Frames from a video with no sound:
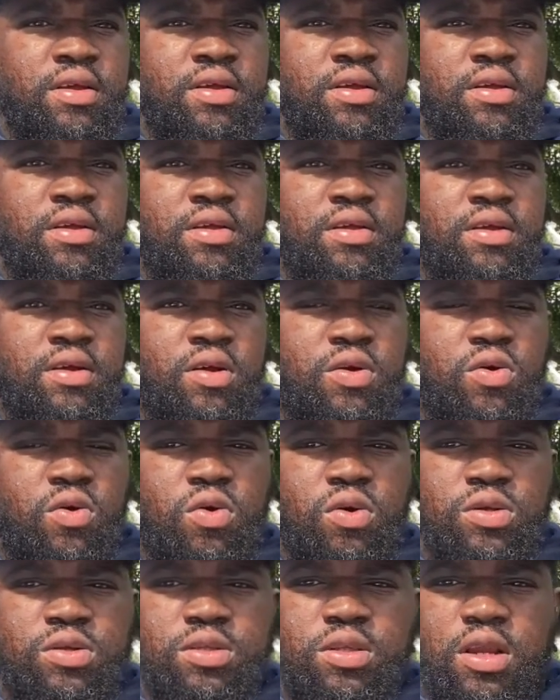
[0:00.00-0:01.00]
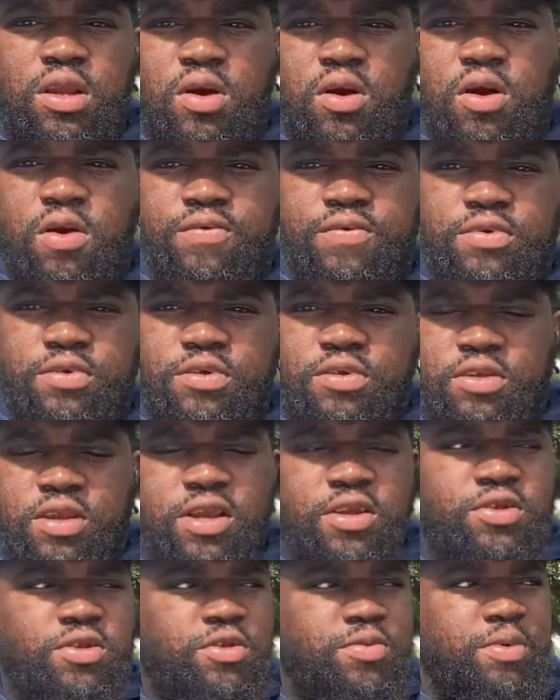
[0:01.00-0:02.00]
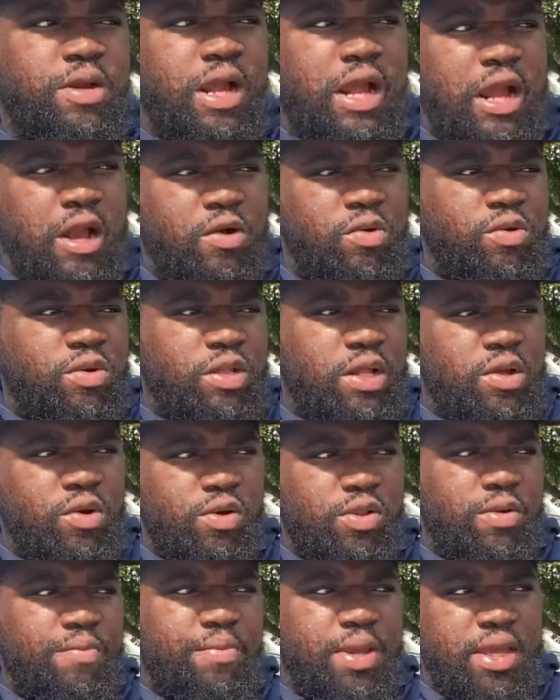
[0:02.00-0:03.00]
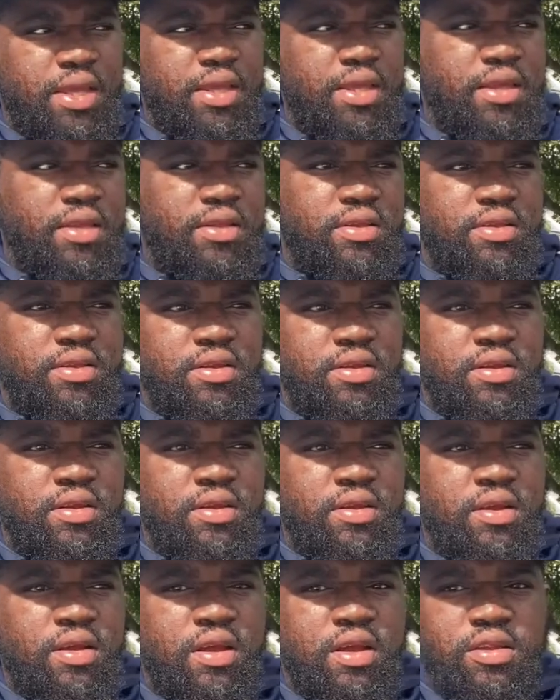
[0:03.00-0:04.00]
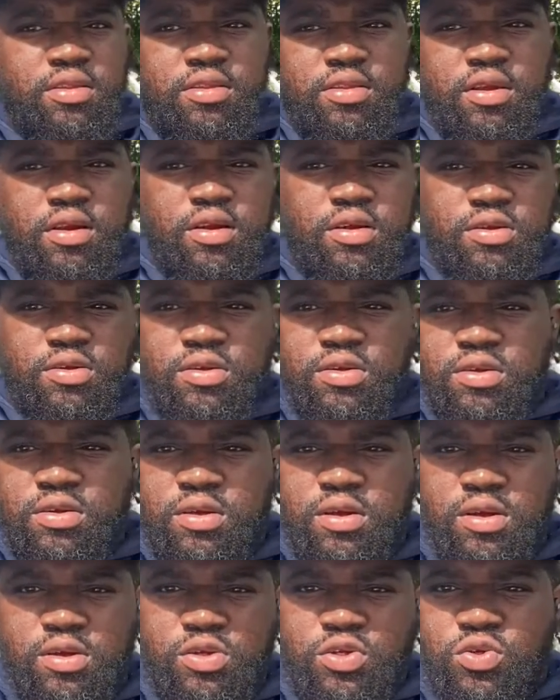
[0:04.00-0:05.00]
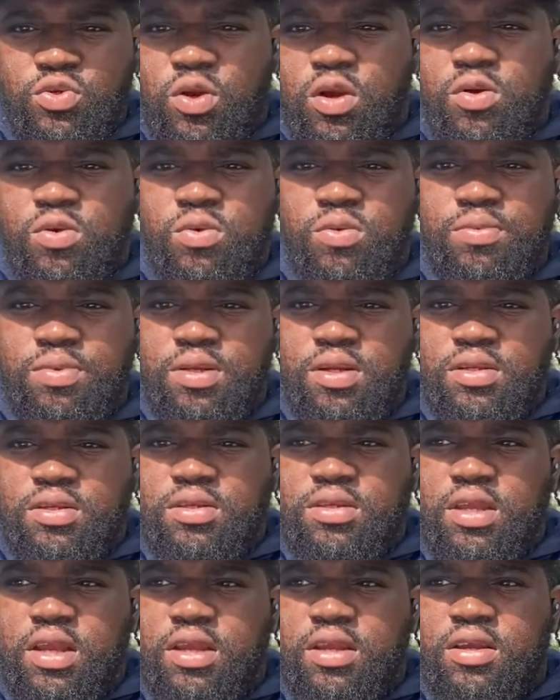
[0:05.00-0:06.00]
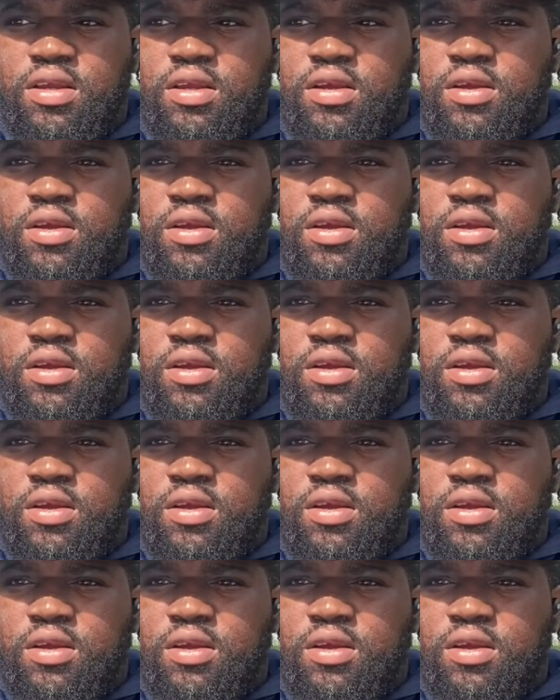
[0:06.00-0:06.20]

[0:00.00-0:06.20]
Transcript: of course, their offense is dangerous, but how are they going to make it a struggle? Because it's like